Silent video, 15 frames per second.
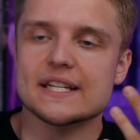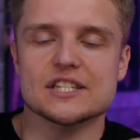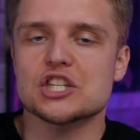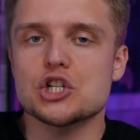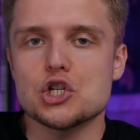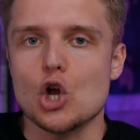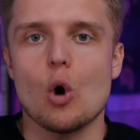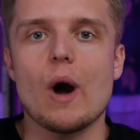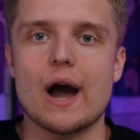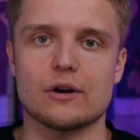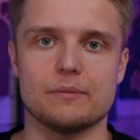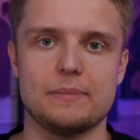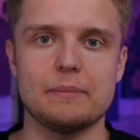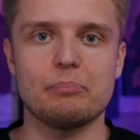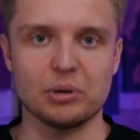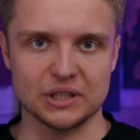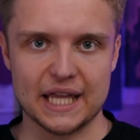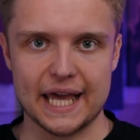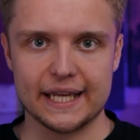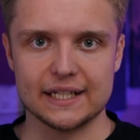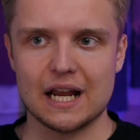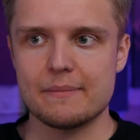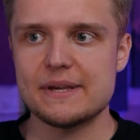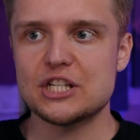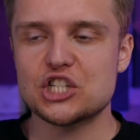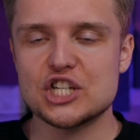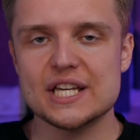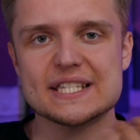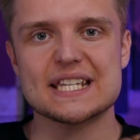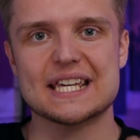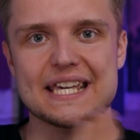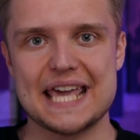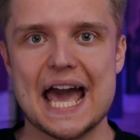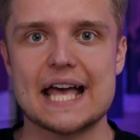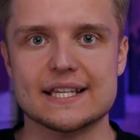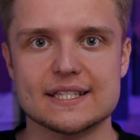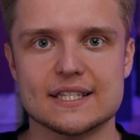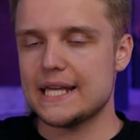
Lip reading: doesn't know how to be polite. I mean, she's a guest.